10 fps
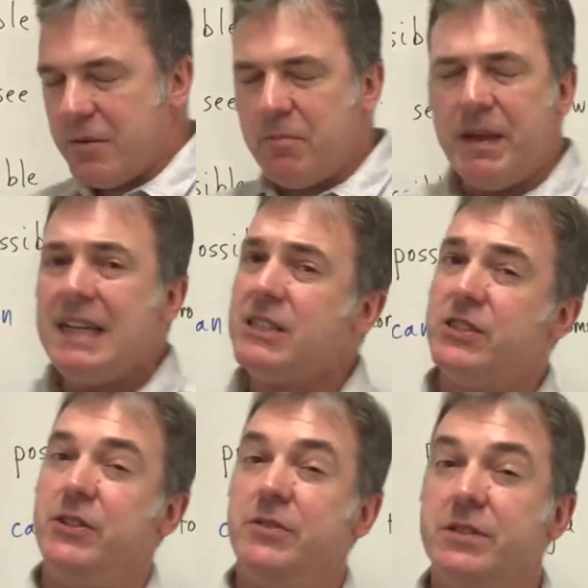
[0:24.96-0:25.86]
Many
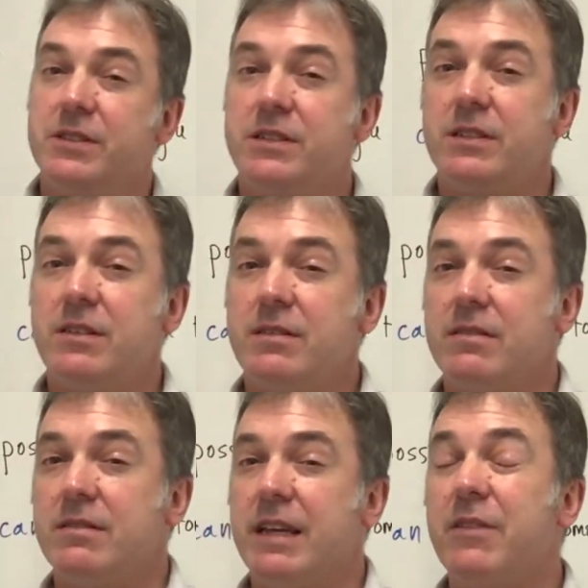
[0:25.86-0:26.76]
students
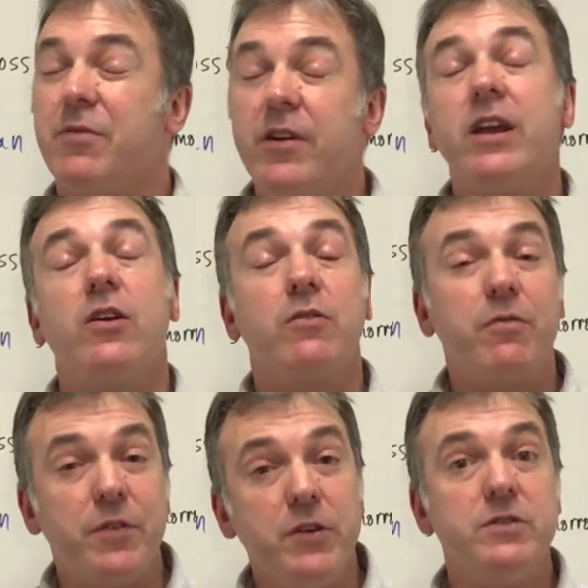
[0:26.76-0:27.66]
get very
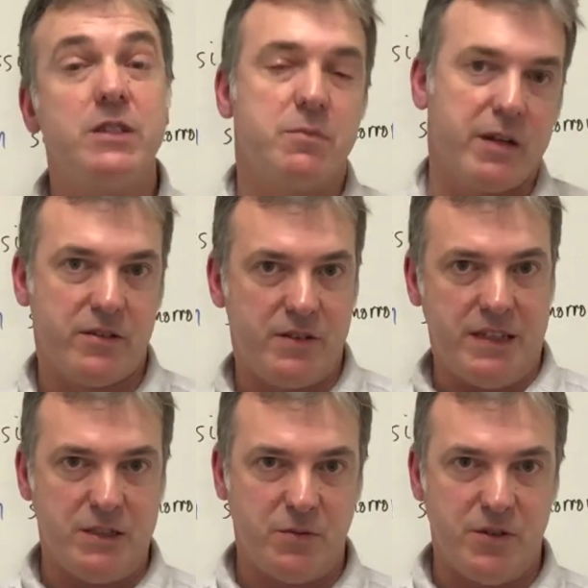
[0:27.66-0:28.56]
confused about
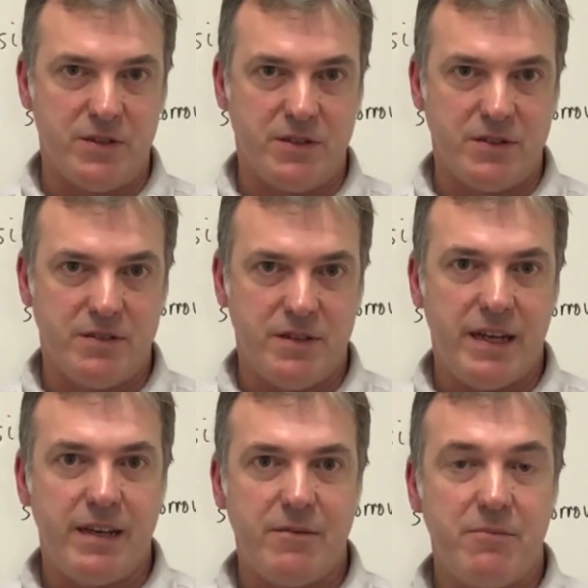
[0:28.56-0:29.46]
these words
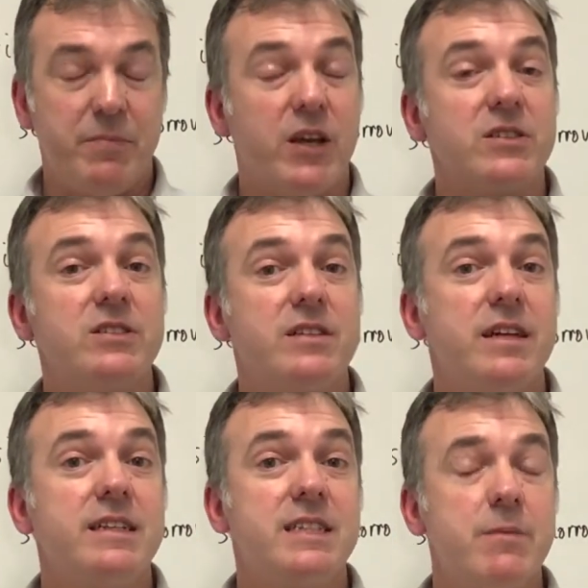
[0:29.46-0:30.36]
because
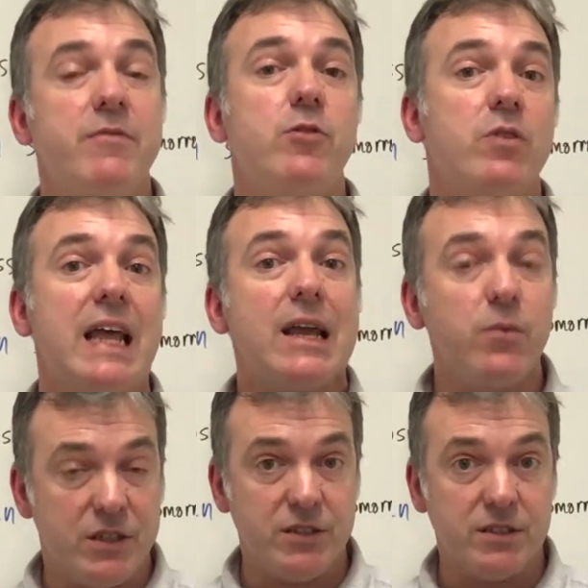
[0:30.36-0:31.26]
in some of your
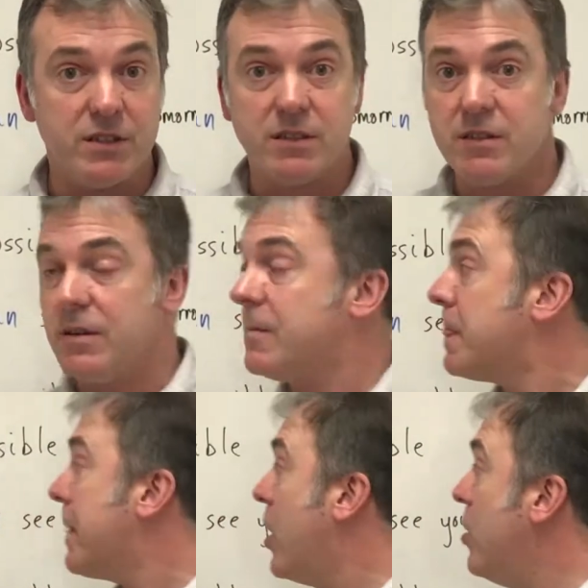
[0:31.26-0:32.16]
languages,
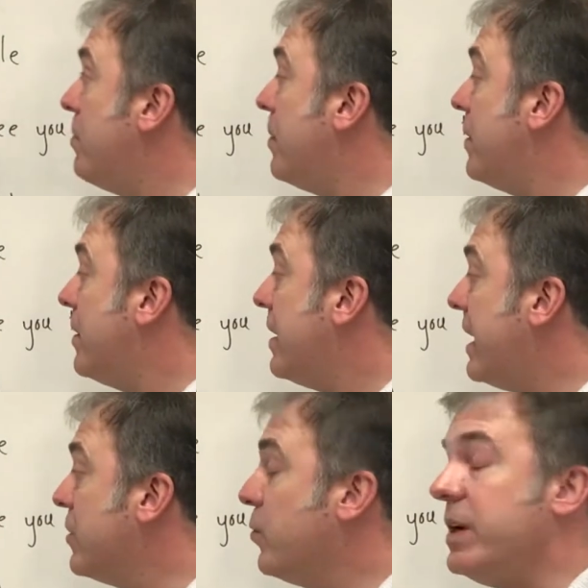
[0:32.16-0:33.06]
hope
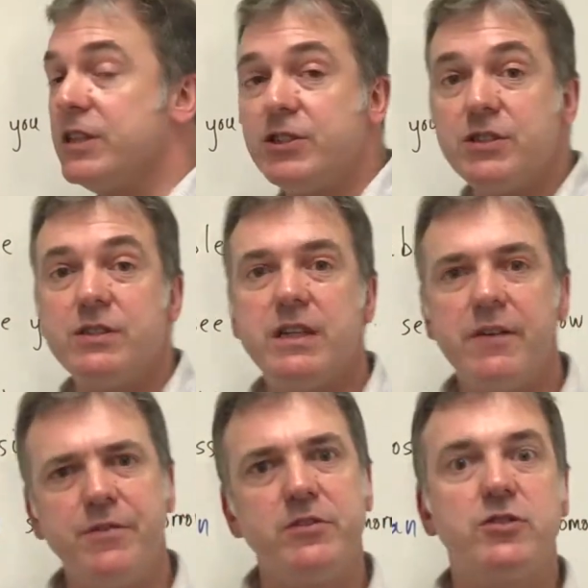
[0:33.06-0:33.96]
and wish,
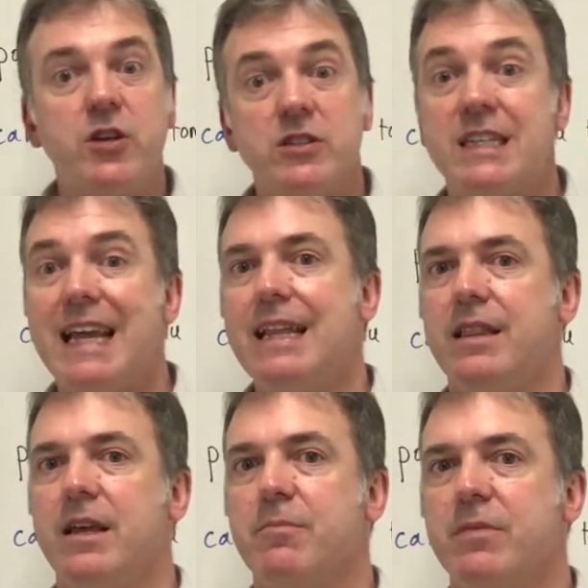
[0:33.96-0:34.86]
if you translate
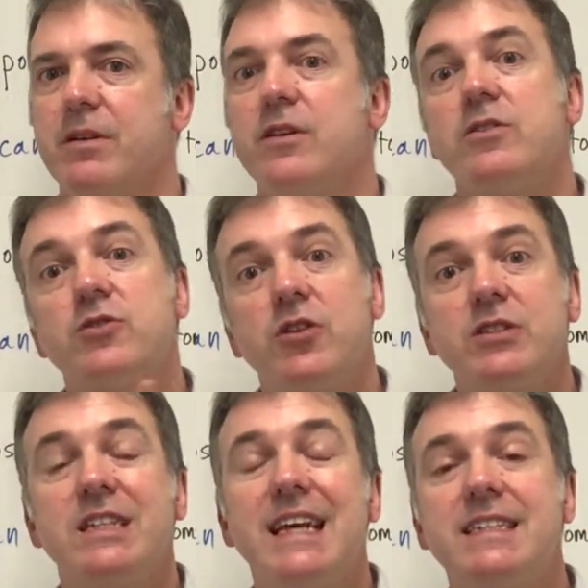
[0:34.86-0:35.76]
them,
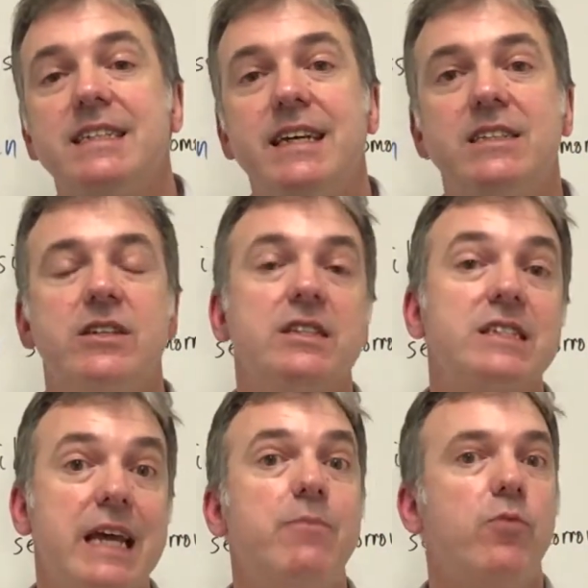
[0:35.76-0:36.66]
translate into the
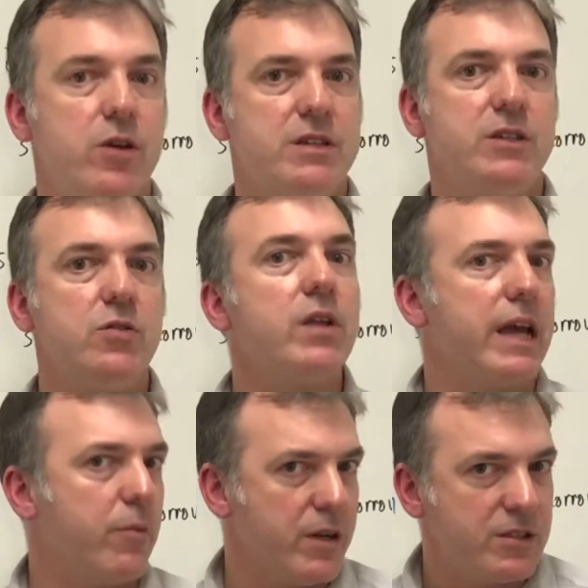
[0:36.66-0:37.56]
same word in your
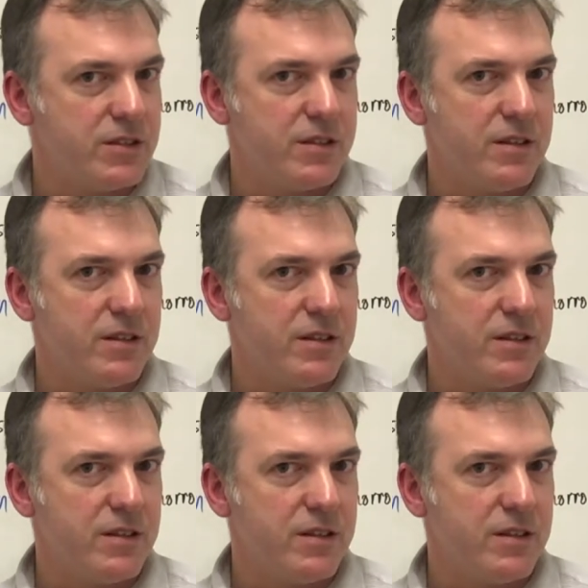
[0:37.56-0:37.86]
language.